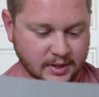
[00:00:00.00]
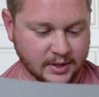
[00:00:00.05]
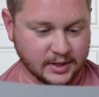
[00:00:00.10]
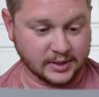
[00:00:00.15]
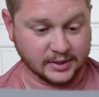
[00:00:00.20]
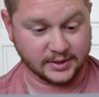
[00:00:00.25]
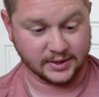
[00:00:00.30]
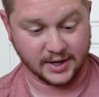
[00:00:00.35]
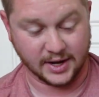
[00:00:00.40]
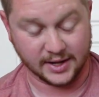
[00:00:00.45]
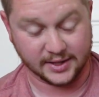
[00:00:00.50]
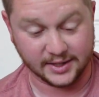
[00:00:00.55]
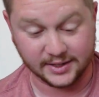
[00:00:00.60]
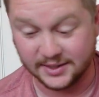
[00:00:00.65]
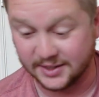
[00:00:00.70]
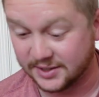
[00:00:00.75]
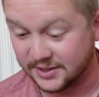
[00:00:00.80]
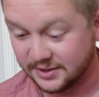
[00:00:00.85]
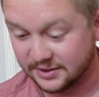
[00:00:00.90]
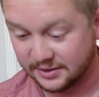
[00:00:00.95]
So yeah,
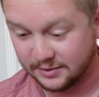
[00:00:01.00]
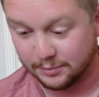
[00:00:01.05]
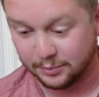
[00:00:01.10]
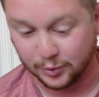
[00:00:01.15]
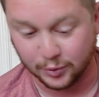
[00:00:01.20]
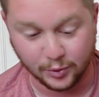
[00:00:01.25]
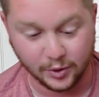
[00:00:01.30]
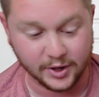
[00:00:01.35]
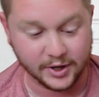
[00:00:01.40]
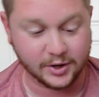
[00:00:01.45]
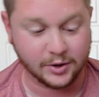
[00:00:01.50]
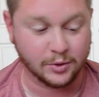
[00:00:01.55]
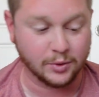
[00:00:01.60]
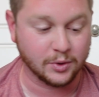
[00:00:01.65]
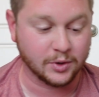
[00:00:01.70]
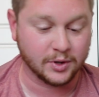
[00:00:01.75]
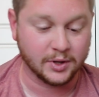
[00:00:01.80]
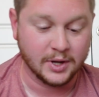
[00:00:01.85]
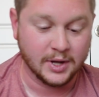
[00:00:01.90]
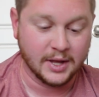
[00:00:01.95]
this is pretty
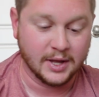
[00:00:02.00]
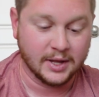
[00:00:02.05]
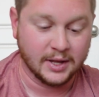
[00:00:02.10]
cool.